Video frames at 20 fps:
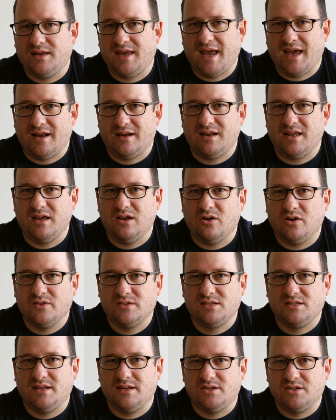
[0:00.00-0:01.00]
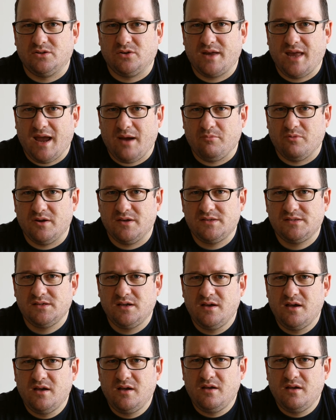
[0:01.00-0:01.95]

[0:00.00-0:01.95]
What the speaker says: Canon EOS digital cameras,